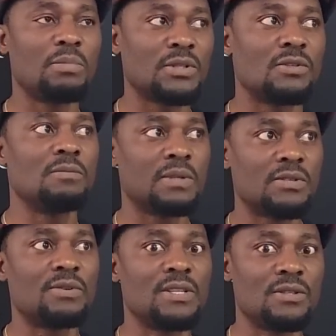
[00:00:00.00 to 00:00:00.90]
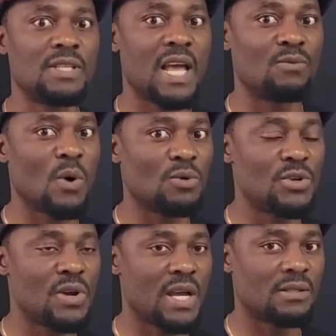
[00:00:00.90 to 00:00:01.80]
plus 2 plus 3 to 10, what would
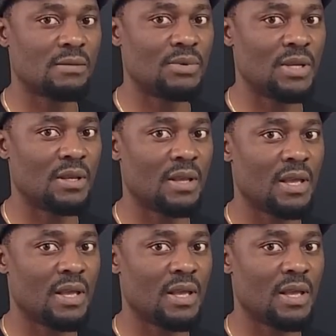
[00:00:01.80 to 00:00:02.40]
your answer be?